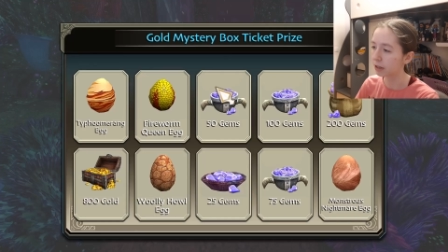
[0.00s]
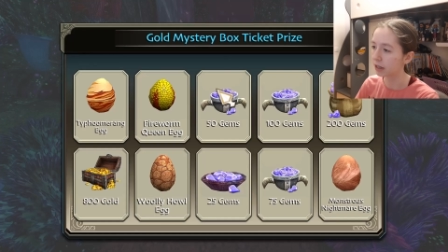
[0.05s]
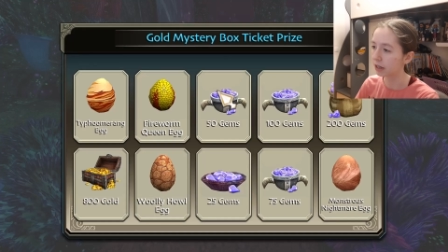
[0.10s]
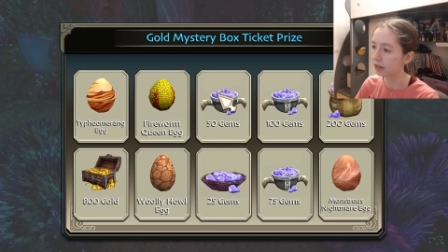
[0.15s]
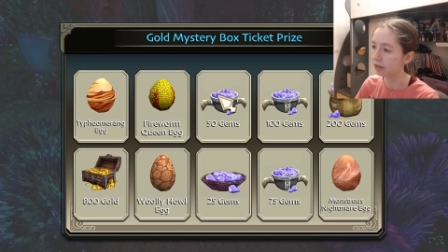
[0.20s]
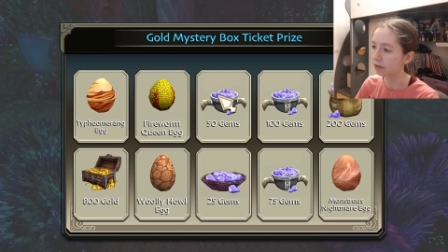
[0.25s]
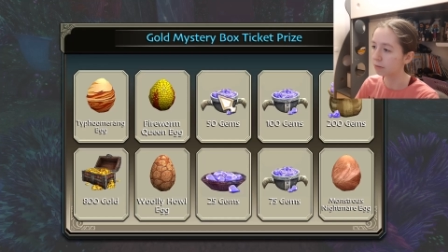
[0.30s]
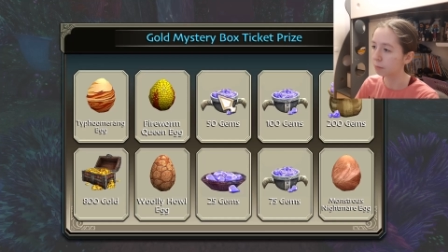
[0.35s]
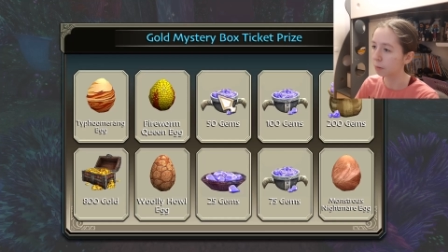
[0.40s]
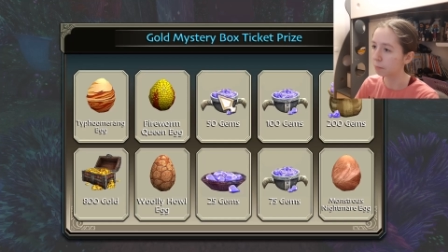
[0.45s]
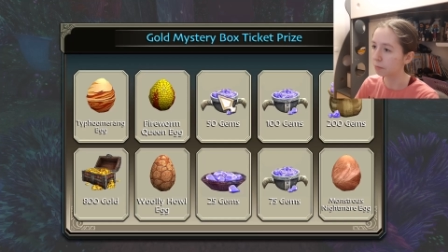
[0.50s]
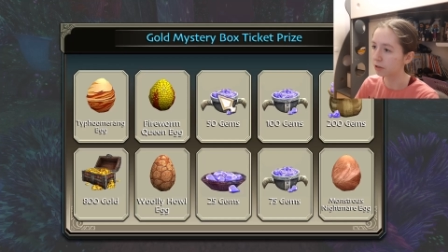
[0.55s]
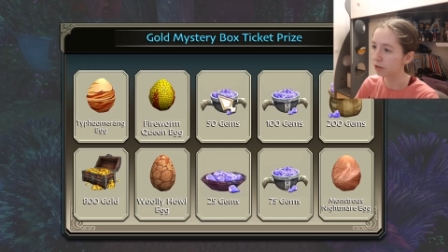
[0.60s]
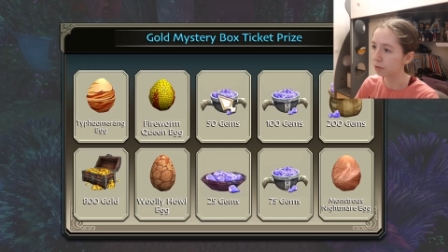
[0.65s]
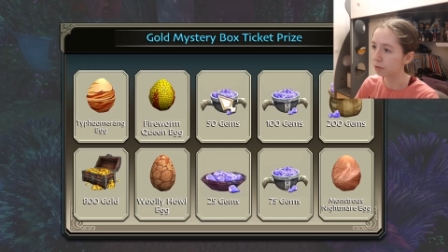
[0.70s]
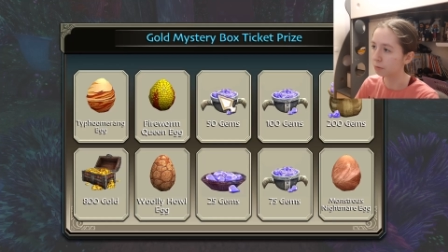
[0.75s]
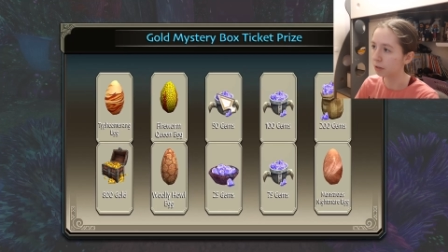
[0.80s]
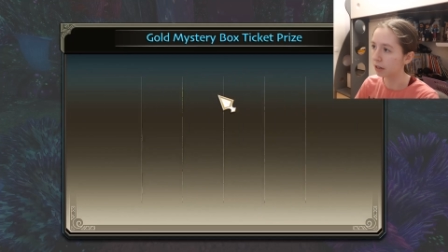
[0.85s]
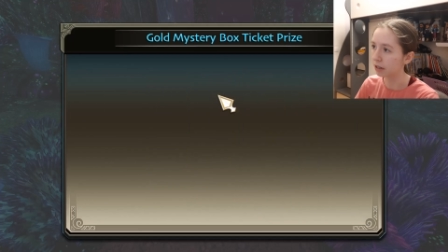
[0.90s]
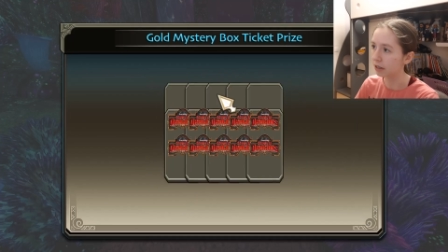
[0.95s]
because
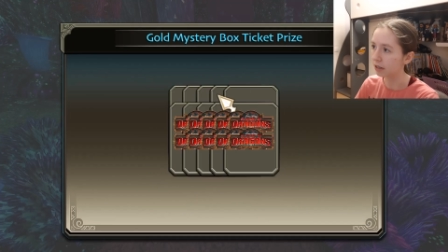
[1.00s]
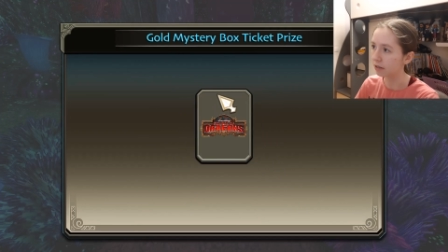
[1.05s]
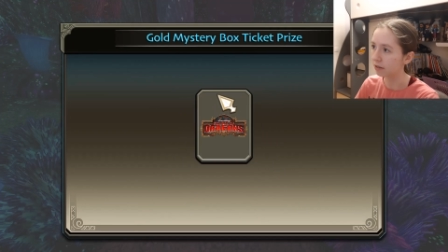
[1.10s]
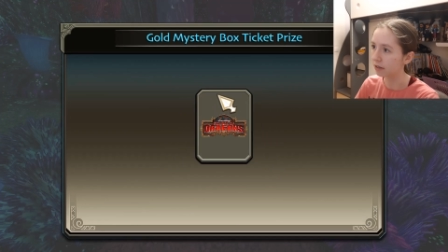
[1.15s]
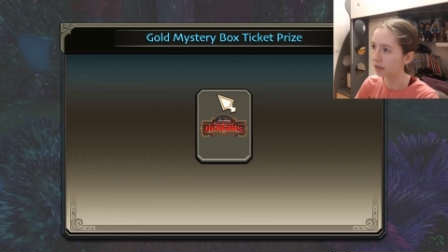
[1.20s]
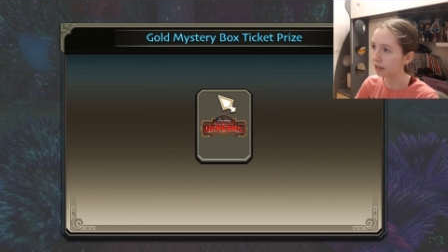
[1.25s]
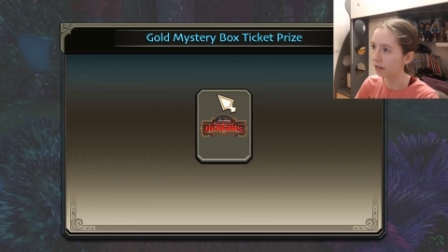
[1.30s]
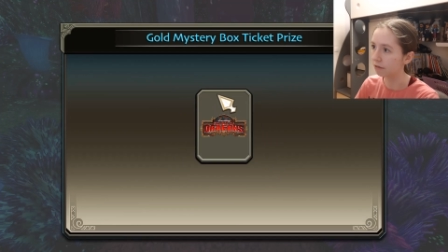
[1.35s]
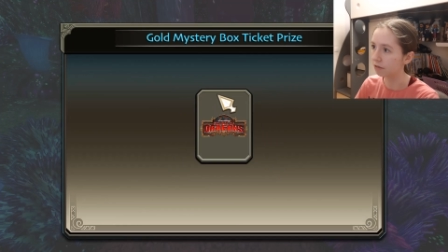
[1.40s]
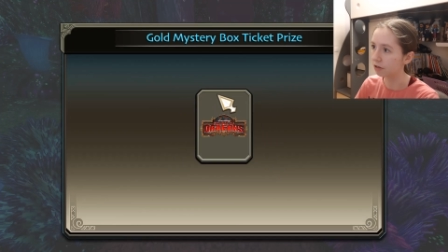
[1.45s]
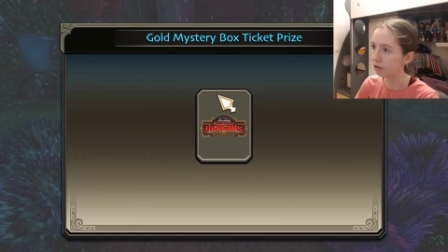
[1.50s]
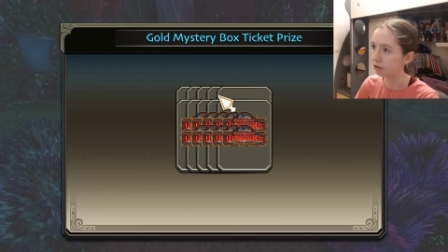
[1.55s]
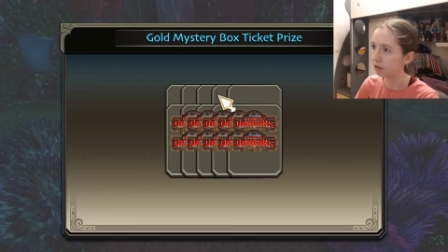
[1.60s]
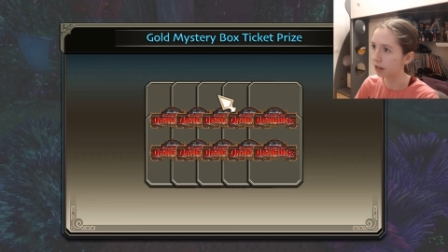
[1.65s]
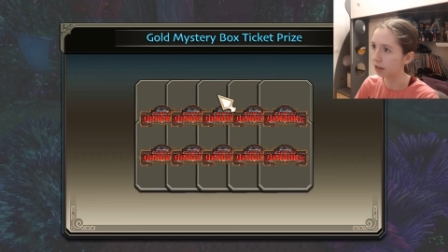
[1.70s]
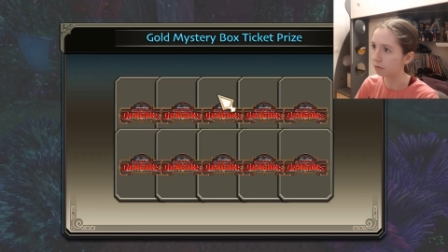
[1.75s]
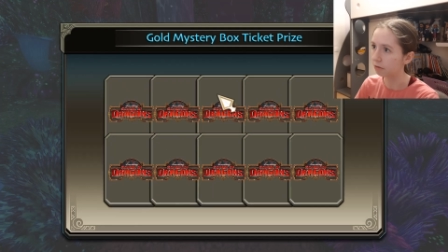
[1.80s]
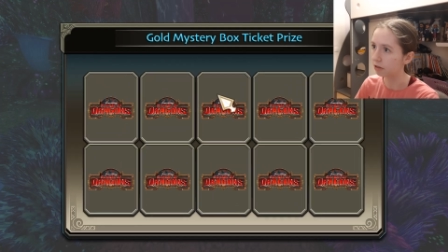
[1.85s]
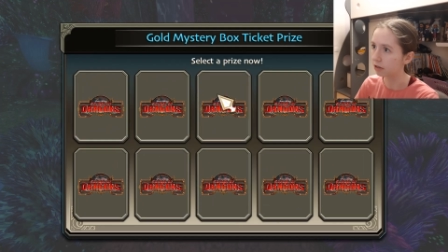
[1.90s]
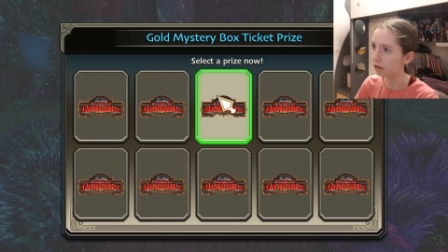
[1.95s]
membership like gives you
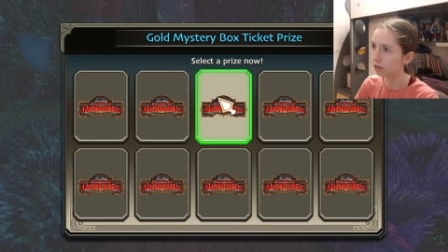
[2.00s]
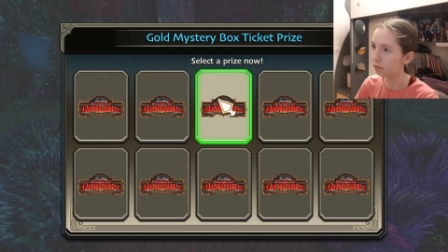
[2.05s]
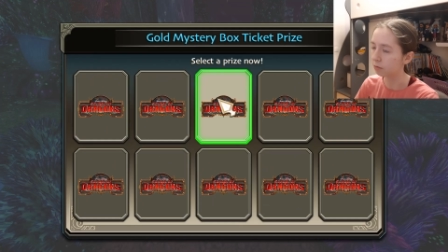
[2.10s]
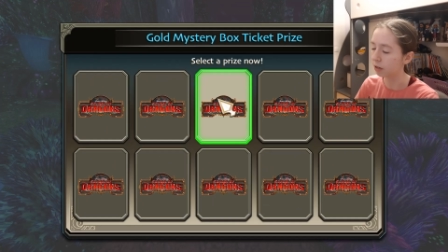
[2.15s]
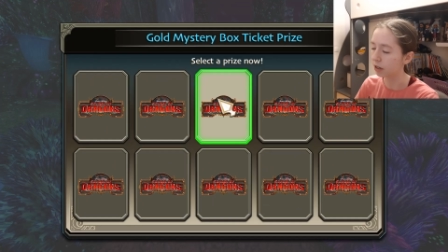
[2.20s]
like what